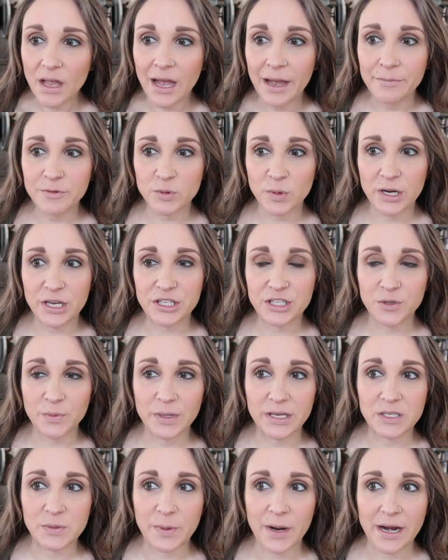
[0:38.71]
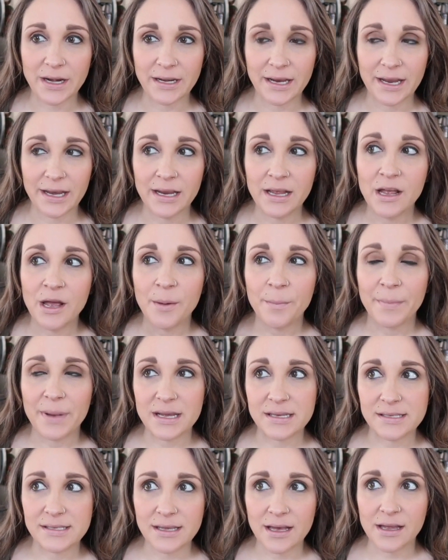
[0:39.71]
I'm 22 weeks pregnant.
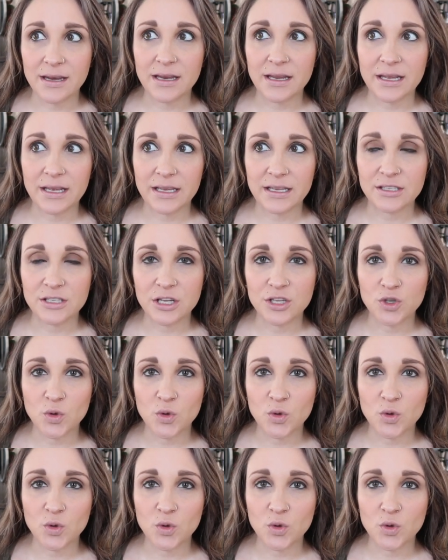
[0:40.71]
My son is